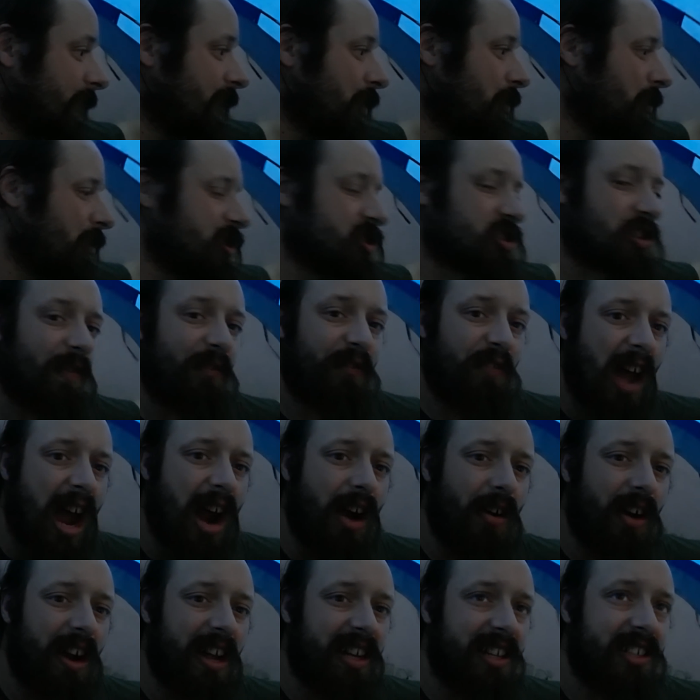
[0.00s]
There's a
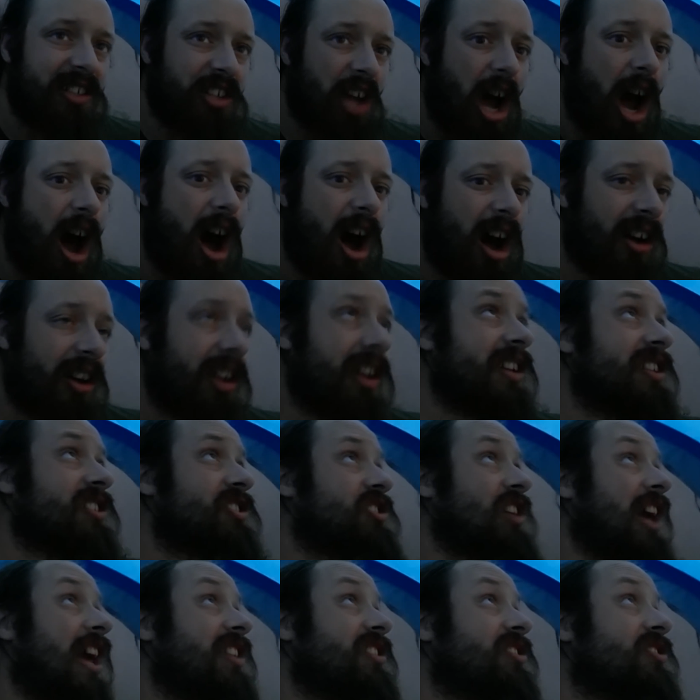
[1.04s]
very dark,
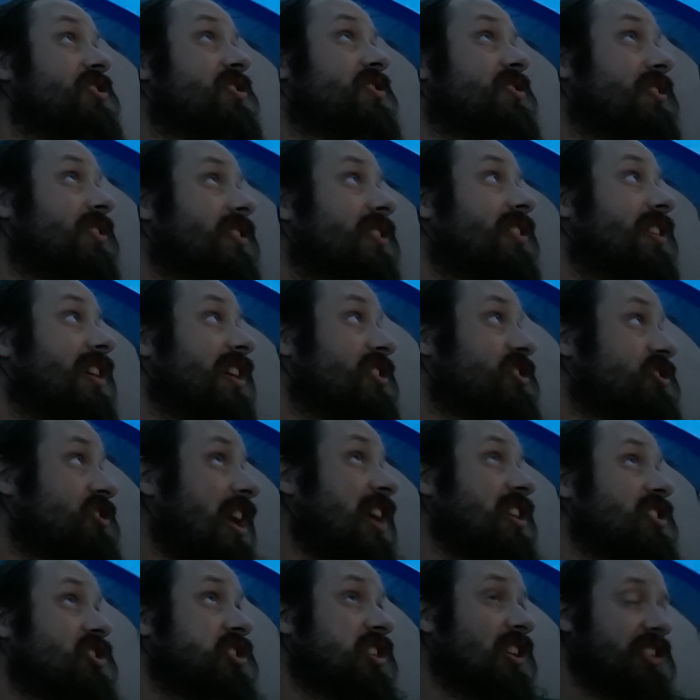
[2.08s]

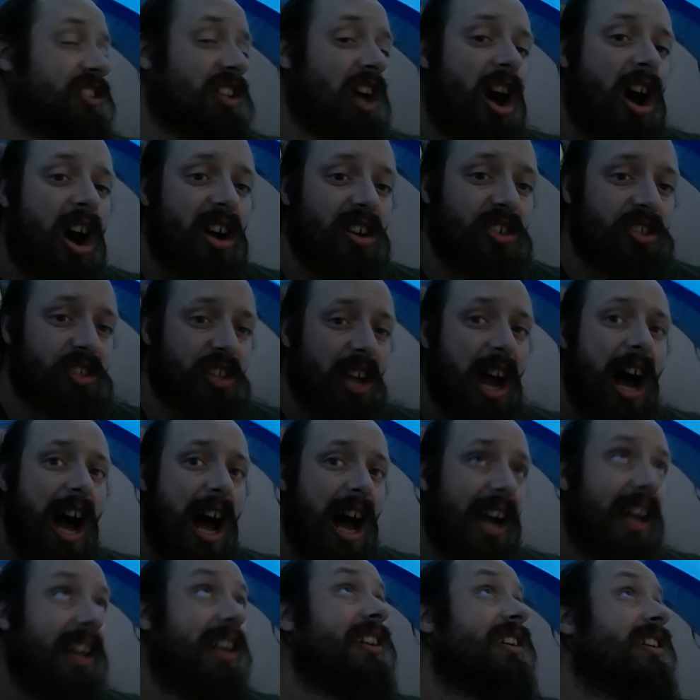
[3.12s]
intensely dark sky.